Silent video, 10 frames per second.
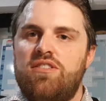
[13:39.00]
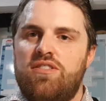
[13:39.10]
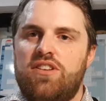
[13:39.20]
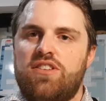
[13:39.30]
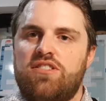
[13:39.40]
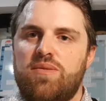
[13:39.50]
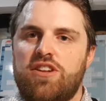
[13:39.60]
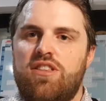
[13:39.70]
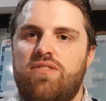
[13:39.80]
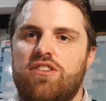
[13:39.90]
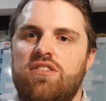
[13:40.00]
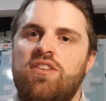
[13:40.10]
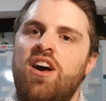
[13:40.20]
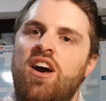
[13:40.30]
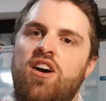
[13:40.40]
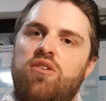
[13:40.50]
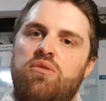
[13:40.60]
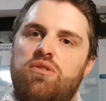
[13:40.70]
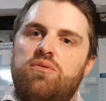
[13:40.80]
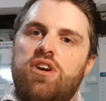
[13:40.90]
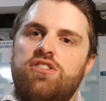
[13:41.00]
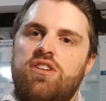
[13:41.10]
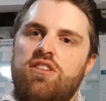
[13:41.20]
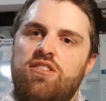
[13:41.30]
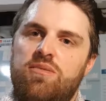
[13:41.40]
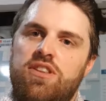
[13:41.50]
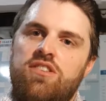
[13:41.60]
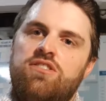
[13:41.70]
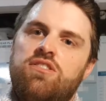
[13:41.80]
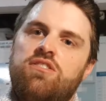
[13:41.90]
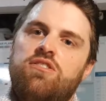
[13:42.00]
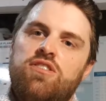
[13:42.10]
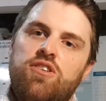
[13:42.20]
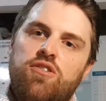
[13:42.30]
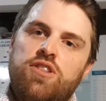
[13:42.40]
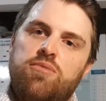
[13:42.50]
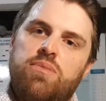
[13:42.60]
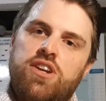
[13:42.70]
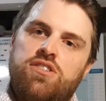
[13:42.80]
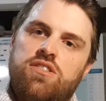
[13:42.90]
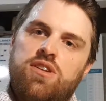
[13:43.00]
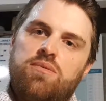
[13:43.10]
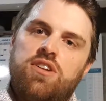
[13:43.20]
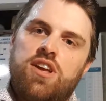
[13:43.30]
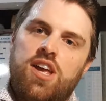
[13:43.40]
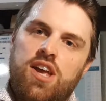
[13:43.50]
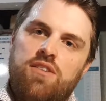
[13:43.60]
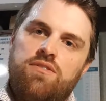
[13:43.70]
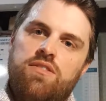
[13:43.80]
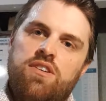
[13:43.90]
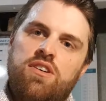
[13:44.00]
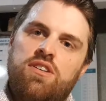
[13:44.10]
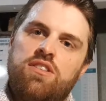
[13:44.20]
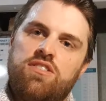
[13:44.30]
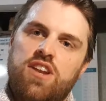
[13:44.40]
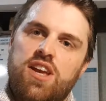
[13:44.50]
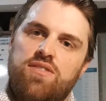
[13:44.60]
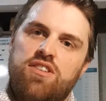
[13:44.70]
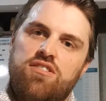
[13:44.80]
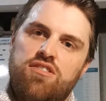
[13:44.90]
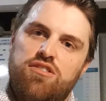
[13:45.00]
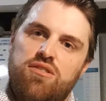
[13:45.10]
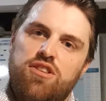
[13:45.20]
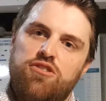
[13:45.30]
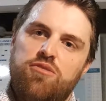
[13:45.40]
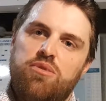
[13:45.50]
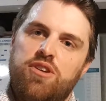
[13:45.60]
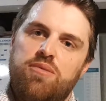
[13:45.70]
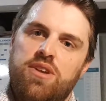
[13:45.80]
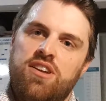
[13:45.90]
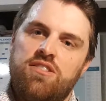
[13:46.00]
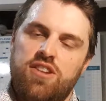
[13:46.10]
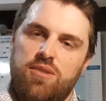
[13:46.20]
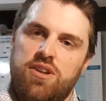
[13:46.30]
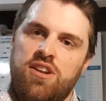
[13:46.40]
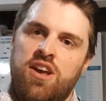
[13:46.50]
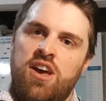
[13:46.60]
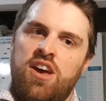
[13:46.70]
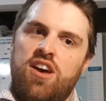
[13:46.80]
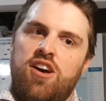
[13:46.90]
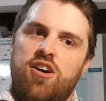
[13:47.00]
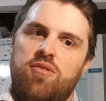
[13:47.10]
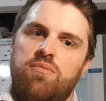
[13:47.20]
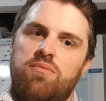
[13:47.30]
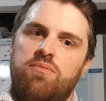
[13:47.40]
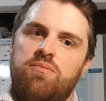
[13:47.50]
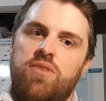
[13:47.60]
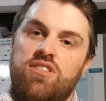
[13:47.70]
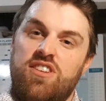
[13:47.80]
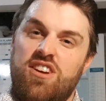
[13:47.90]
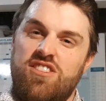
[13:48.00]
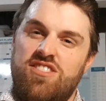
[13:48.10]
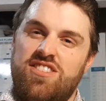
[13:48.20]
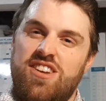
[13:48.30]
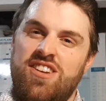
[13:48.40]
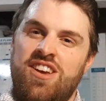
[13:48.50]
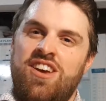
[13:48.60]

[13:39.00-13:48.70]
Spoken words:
he said something to the effect of, "Why should I learn about this? You're the only patient that I'm going to have that's going to have this, so there's no point in me learning about it." My psychiatrist said,